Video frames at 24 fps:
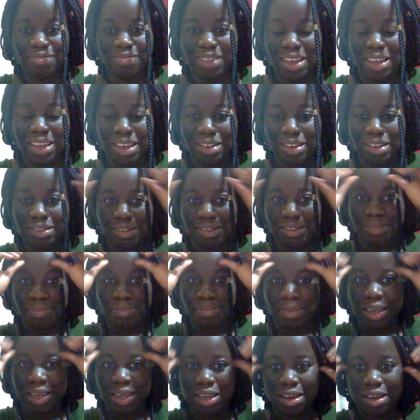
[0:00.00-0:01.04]
It's
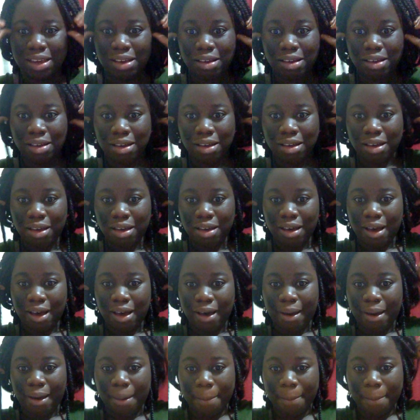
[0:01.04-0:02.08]
me.
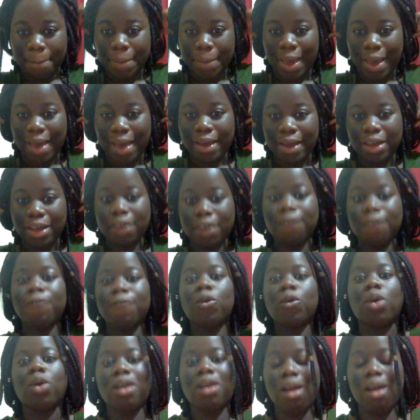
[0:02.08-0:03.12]
I'm back
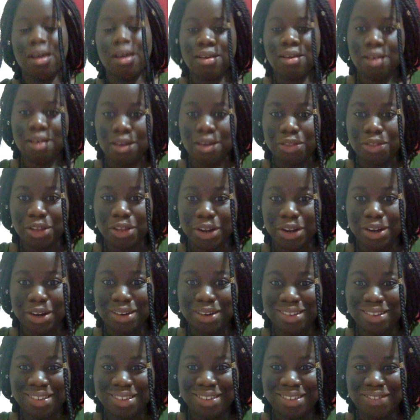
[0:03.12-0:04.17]
for another
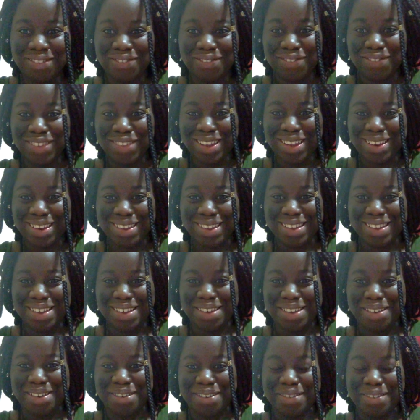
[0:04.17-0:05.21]

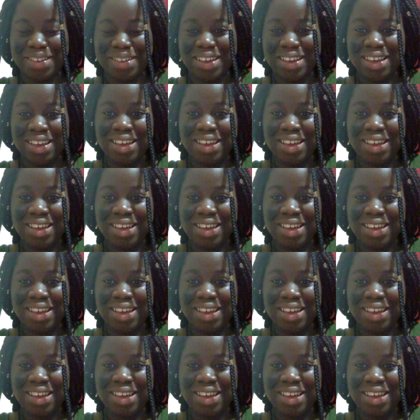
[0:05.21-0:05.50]
video.